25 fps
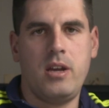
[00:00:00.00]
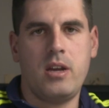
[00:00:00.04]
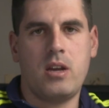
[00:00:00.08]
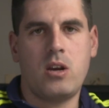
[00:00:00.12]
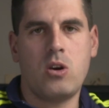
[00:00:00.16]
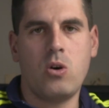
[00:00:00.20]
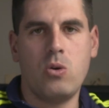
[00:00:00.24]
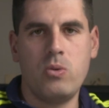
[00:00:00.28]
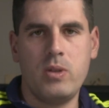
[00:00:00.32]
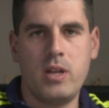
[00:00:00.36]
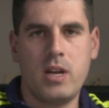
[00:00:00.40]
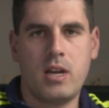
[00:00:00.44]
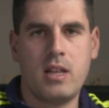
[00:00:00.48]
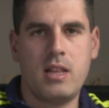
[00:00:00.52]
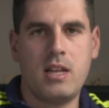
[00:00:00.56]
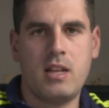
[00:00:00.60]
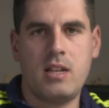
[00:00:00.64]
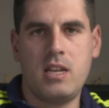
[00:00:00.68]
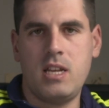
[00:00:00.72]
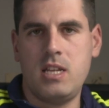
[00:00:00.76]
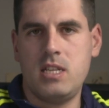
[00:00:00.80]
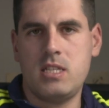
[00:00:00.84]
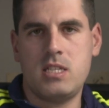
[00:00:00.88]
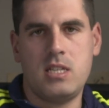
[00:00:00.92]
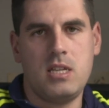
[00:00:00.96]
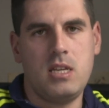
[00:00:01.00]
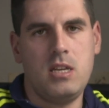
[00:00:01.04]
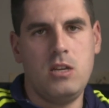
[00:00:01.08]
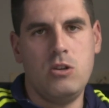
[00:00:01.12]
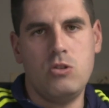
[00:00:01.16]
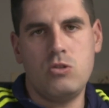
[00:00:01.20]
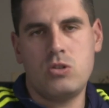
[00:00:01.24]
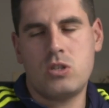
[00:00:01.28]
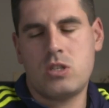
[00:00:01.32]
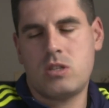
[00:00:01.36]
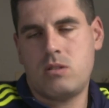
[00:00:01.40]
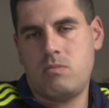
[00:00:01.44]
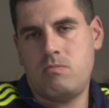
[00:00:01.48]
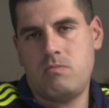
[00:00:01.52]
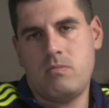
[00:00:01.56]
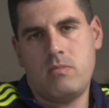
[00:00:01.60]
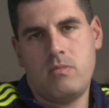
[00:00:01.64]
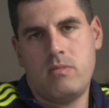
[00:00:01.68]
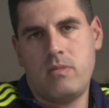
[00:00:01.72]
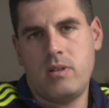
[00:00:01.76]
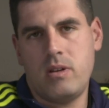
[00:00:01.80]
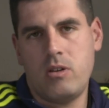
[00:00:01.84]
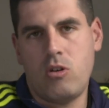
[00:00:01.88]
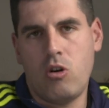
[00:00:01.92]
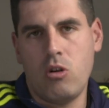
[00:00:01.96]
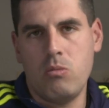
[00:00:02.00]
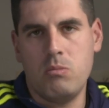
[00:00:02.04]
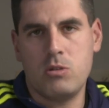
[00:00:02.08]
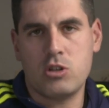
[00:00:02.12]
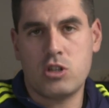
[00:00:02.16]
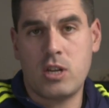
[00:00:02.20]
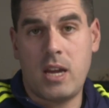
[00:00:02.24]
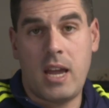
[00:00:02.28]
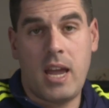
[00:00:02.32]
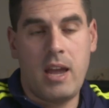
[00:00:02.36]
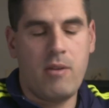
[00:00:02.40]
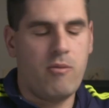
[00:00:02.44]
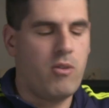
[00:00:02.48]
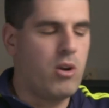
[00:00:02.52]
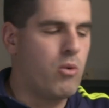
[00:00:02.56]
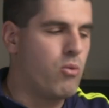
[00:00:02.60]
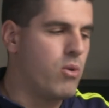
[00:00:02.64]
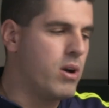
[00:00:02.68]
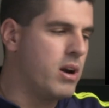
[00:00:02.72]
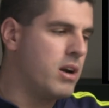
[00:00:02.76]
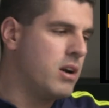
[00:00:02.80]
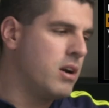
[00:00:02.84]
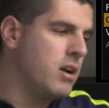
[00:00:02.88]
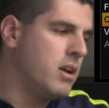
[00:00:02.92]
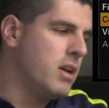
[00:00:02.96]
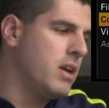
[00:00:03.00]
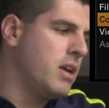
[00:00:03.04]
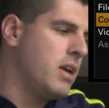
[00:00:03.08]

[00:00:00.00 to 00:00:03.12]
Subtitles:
codec that is used almost everywhere.